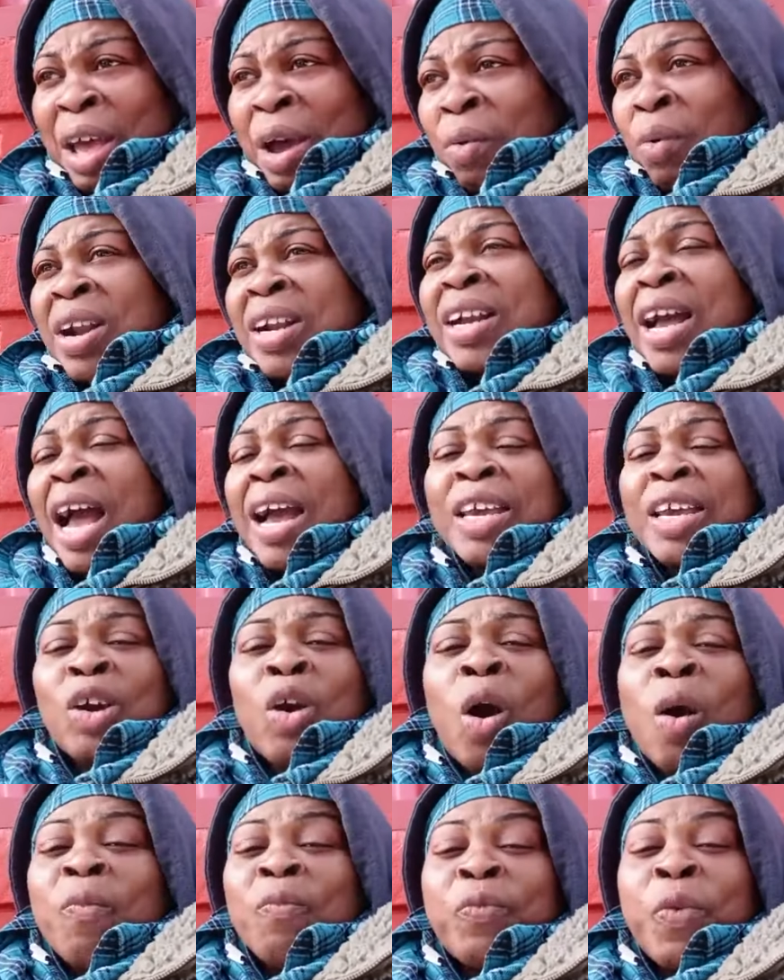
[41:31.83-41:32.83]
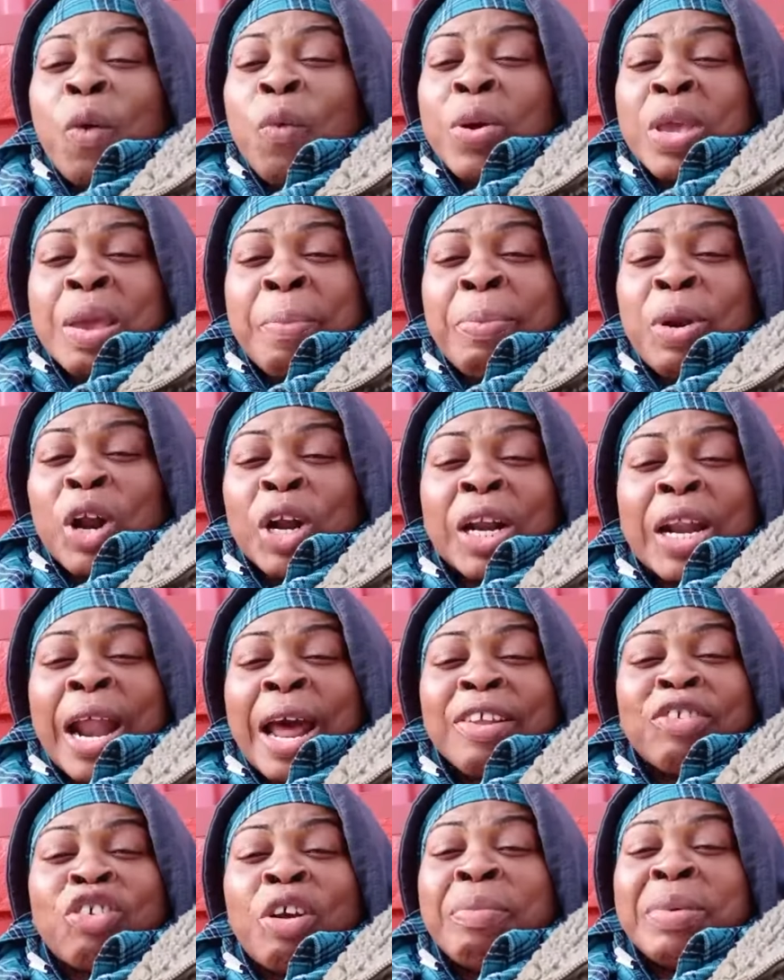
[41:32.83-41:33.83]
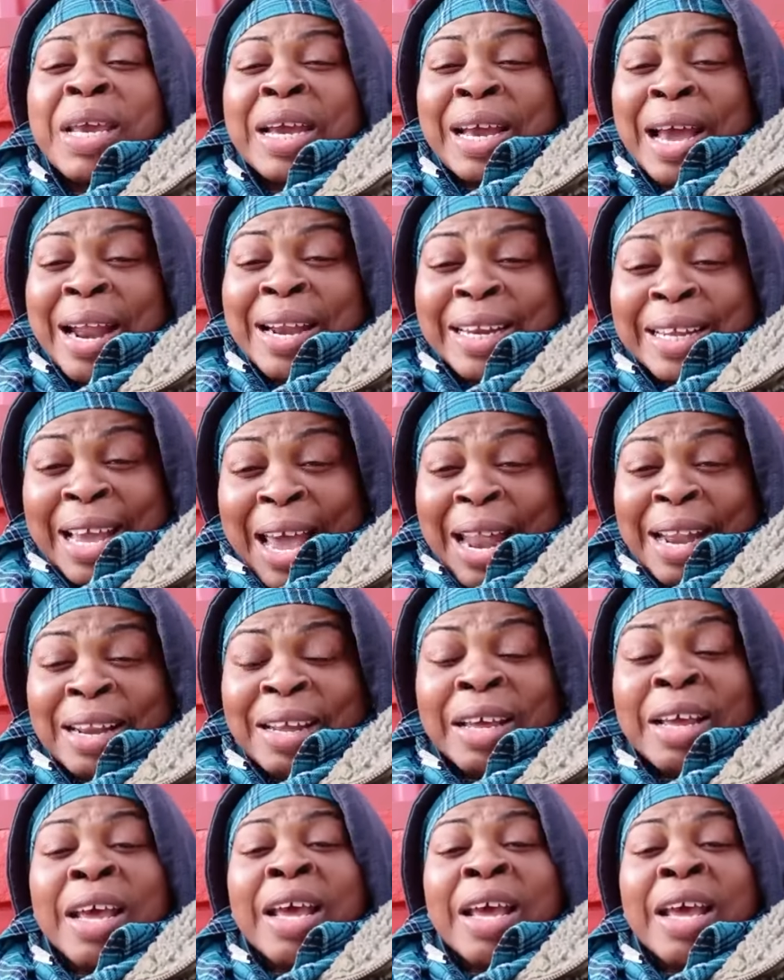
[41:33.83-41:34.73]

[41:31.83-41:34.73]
When cocky come for we blood clot Jamaican girl.